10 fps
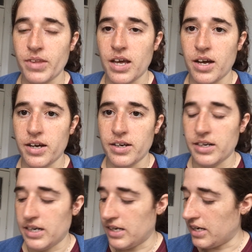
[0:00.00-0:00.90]

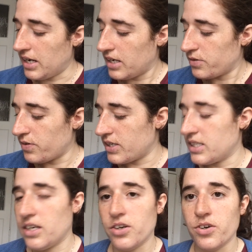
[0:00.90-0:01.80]
and as far as
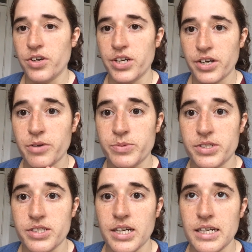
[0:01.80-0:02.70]
I know, Here Comes
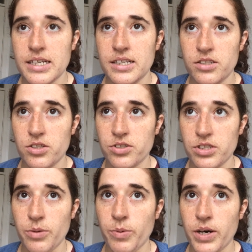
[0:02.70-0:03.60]
the Sun
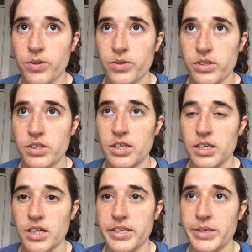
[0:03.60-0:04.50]
talks about
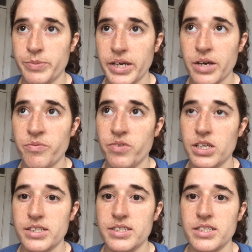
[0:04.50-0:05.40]
a Jamaican
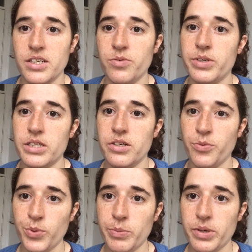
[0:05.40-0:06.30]
village in which
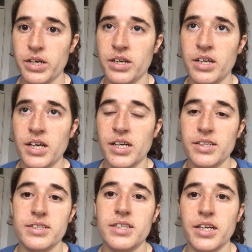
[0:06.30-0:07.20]
women
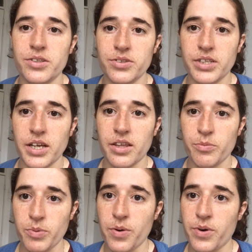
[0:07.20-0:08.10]
decide to take the
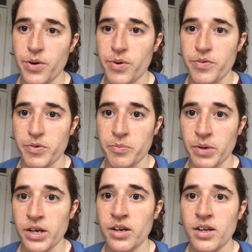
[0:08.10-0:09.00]
power away from
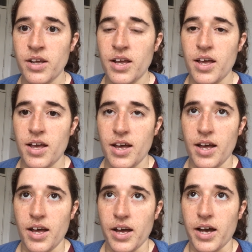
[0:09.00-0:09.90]
men,
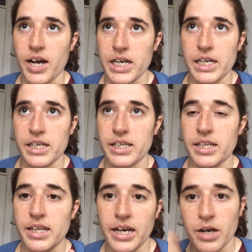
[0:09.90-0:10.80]
and the
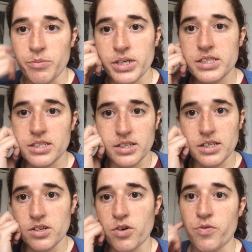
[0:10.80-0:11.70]
dynamics
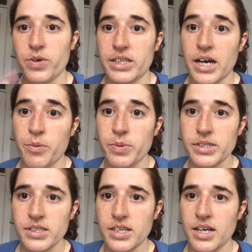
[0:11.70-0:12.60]
of what
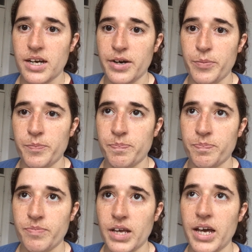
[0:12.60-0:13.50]
happens. I
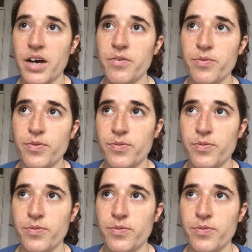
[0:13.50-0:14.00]
have